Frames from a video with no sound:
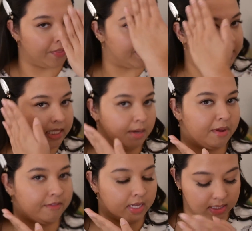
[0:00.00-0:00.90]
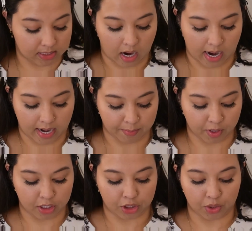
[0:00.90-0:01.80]
this side of my face, and I'm gonna
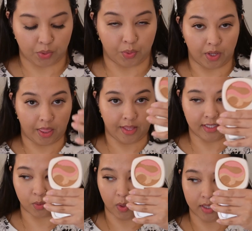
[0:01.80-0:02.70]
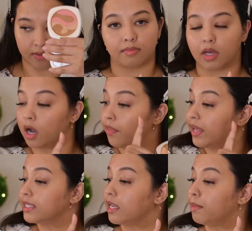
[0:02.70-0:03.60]
do this one on that
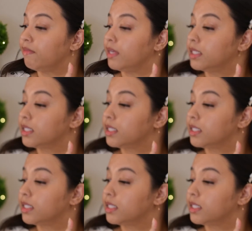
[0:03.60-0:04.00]
side of my face.